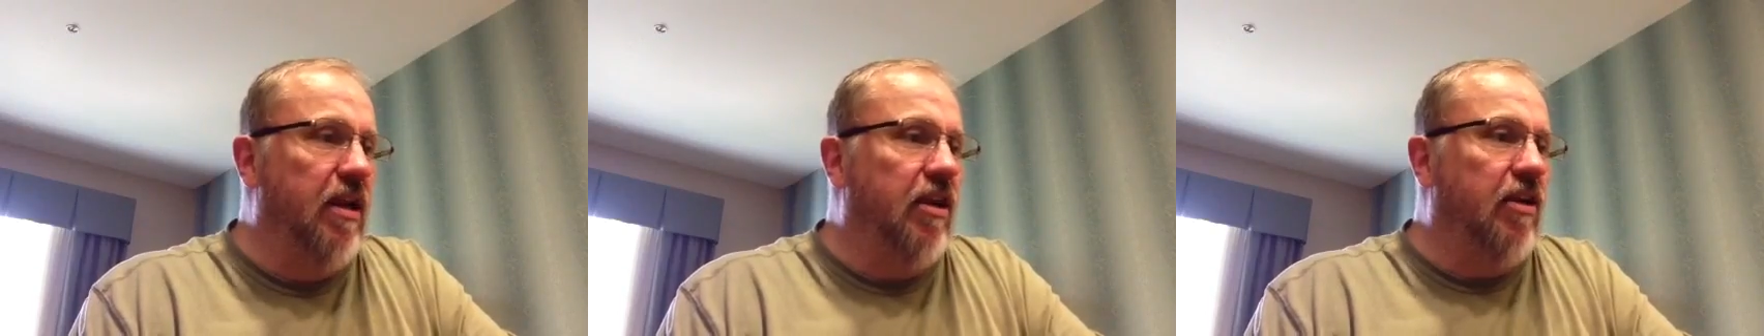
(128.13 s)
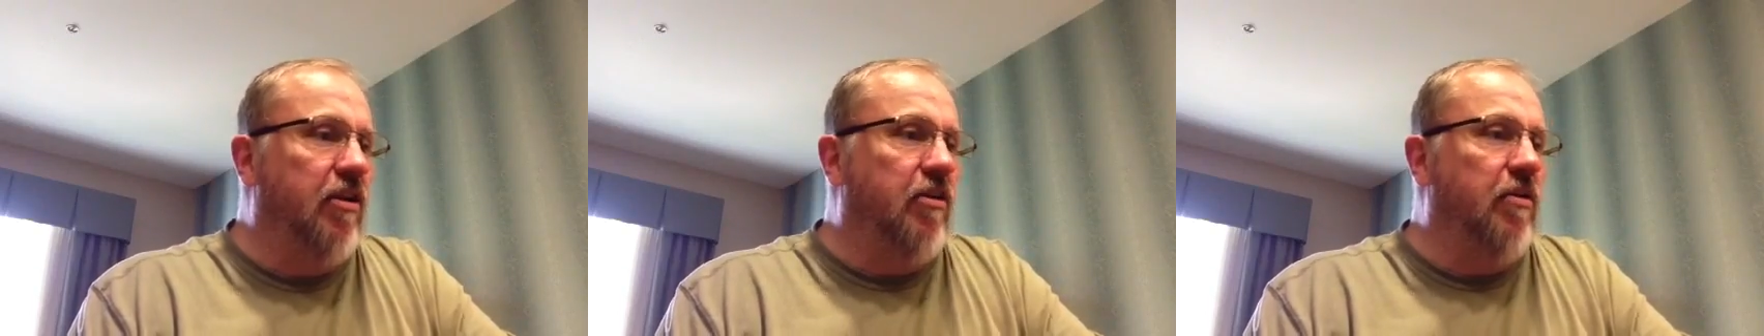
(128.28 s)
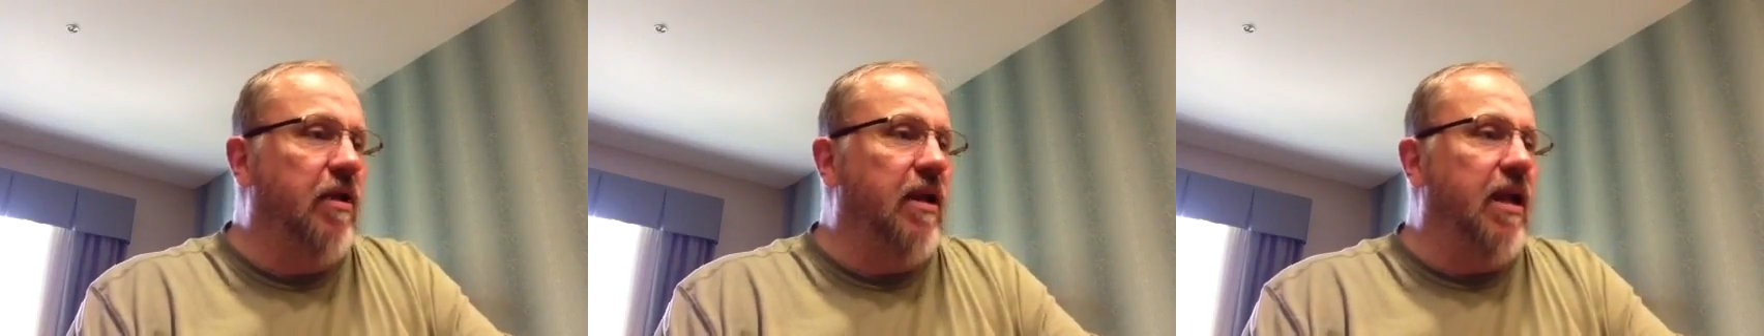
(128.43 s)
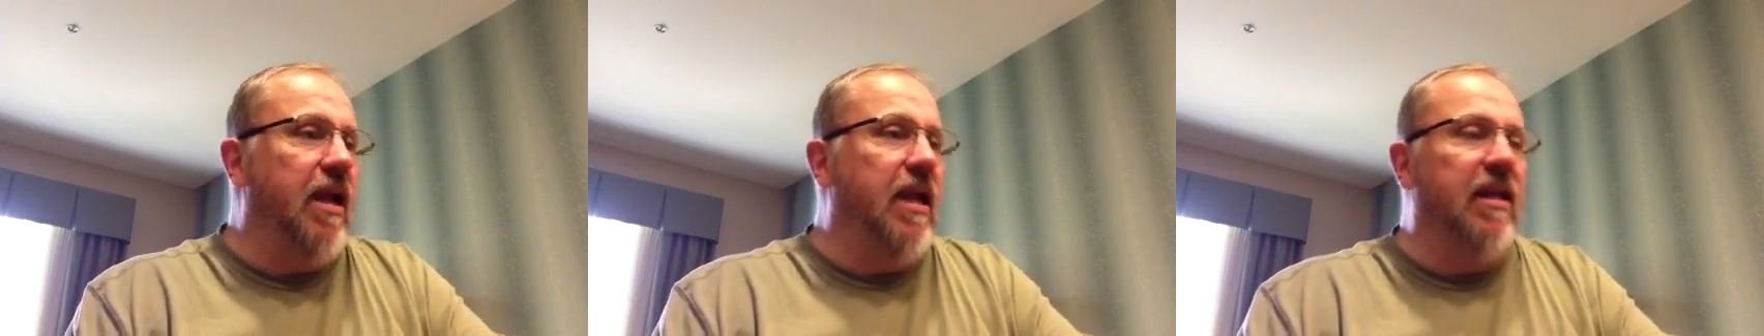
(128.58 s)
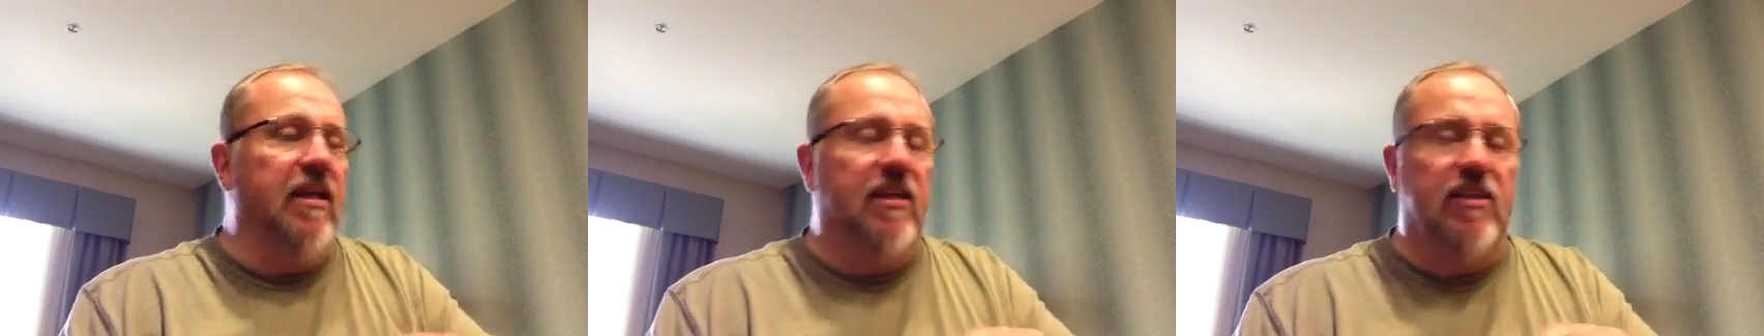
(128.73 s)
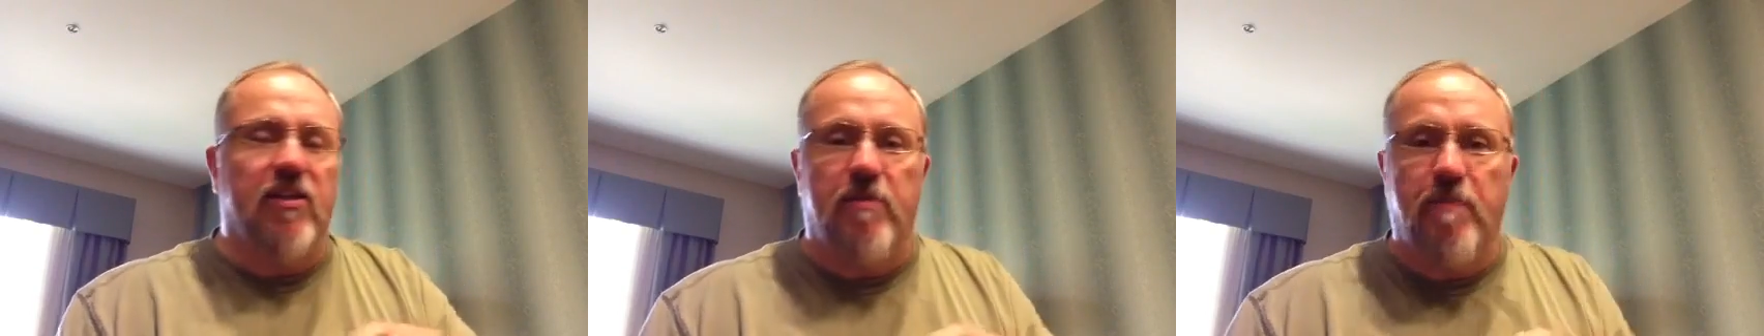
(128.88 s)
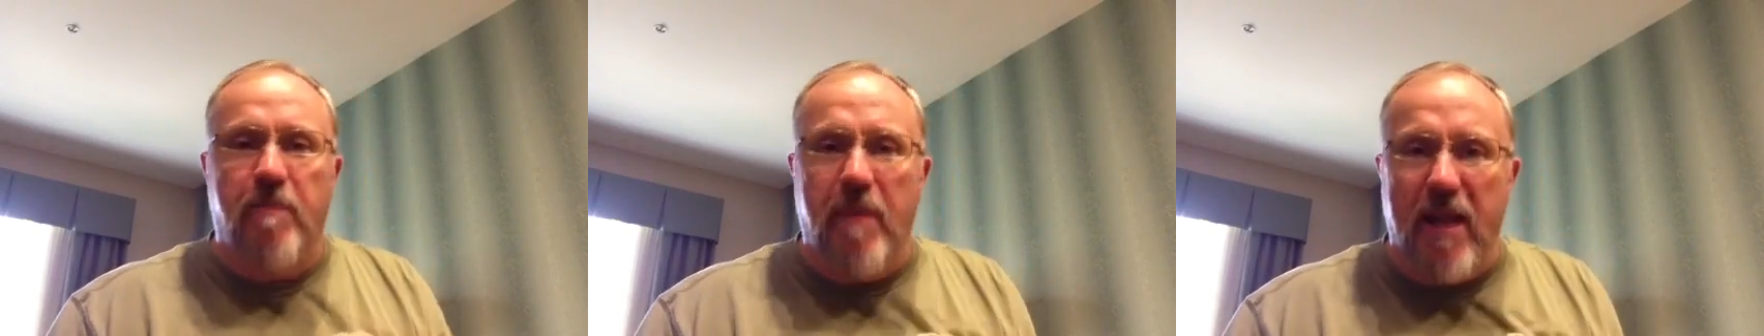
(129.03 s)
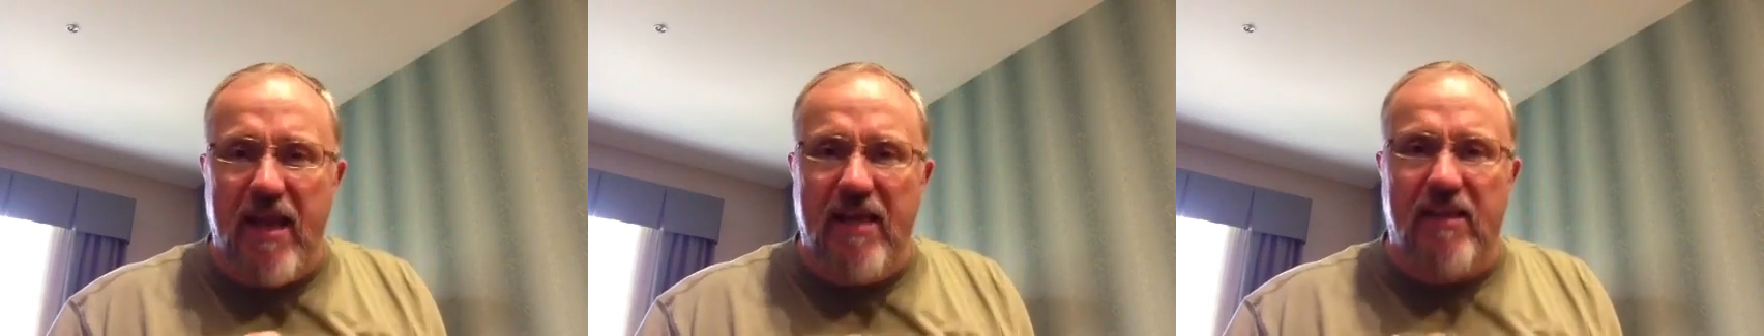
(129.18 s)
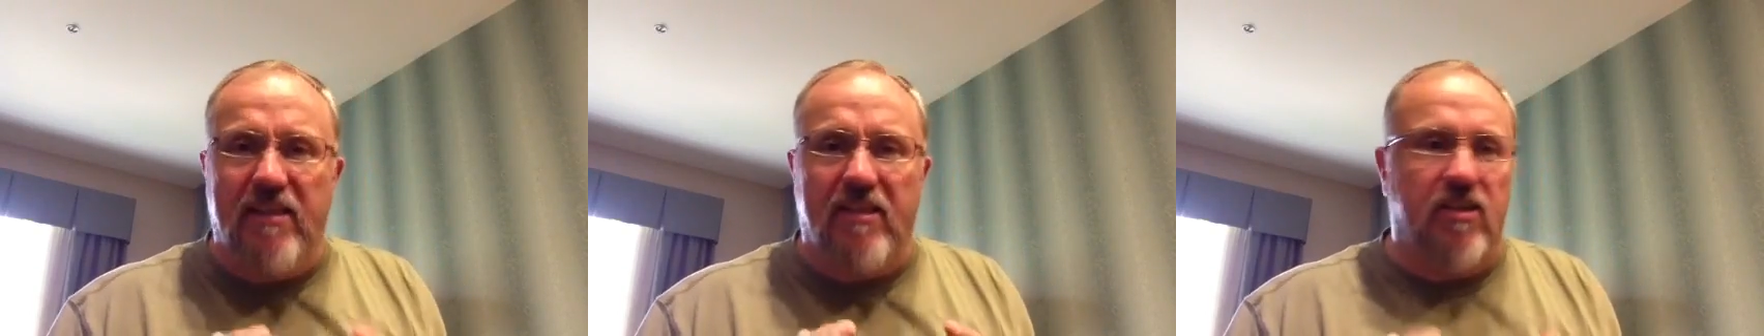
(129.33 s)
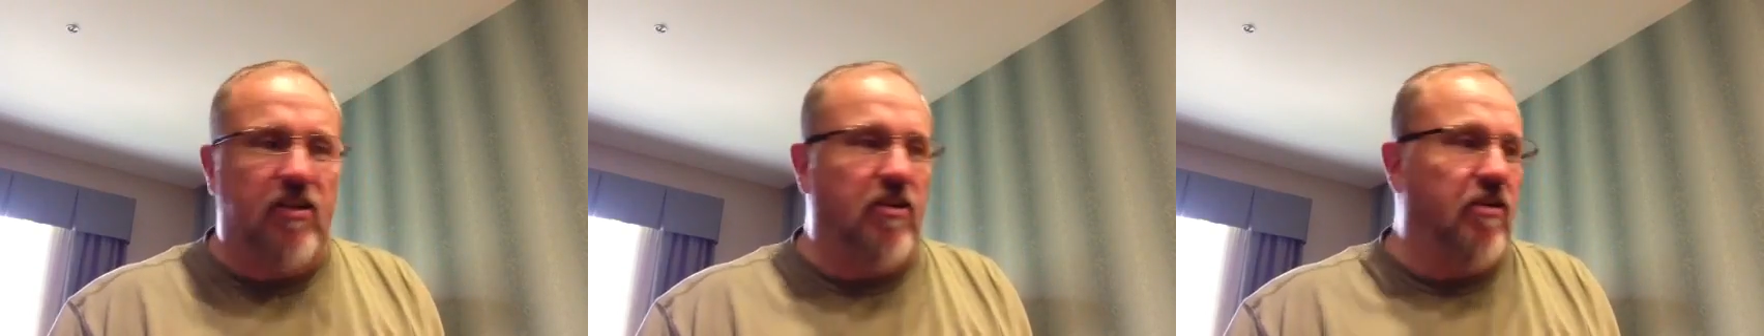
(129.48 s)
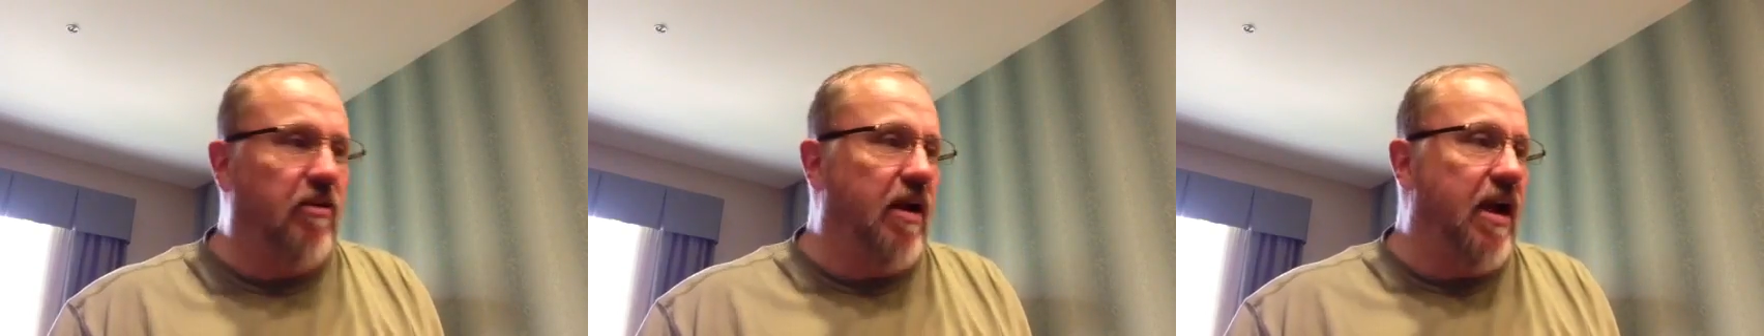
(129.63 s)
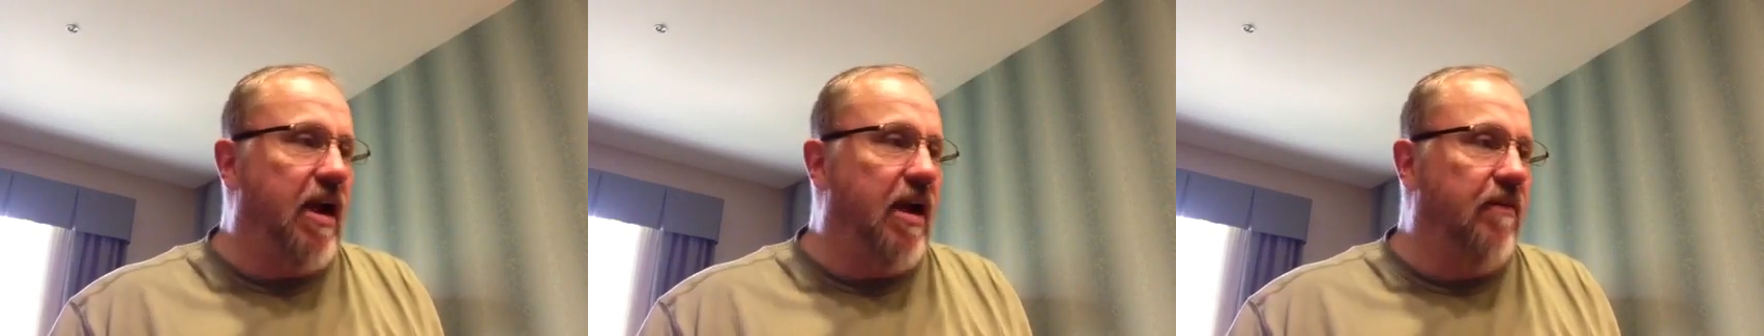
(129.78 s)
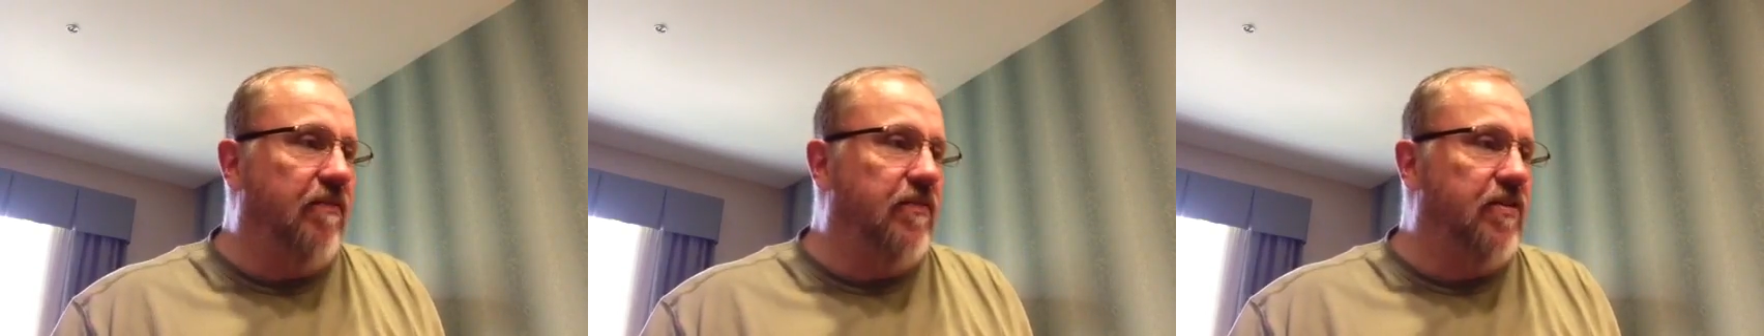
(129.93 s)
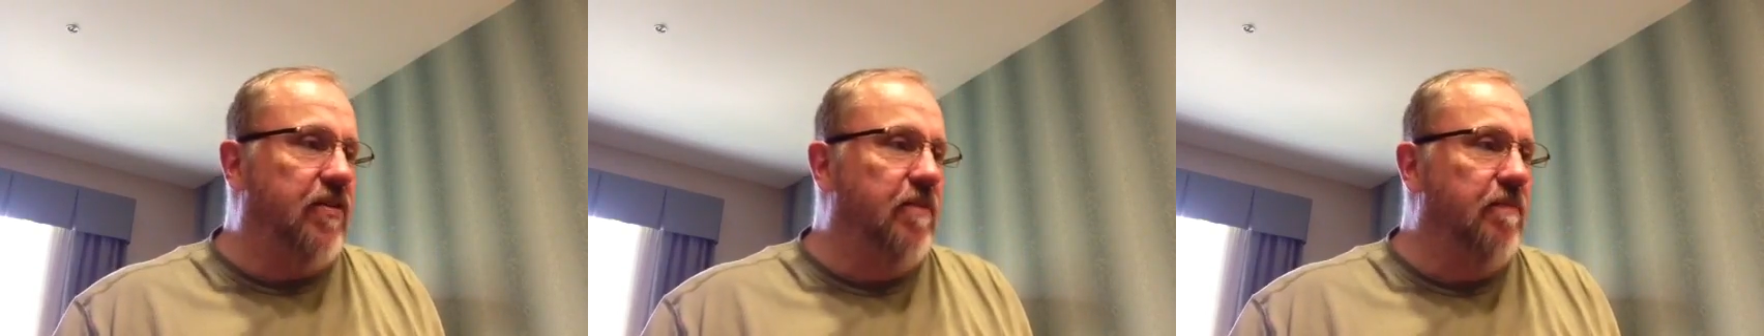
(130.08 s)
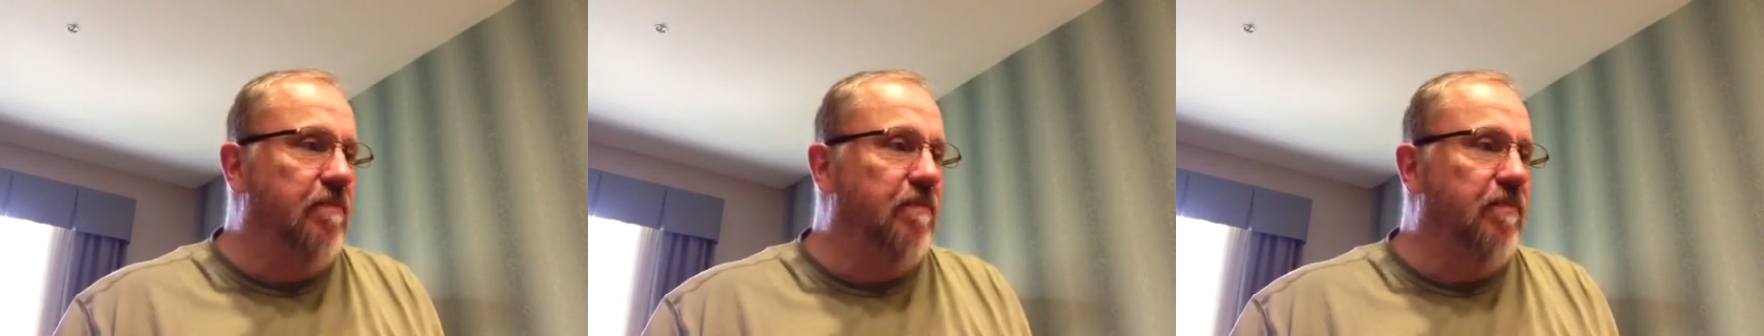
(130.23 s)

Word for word: create a spacecraft,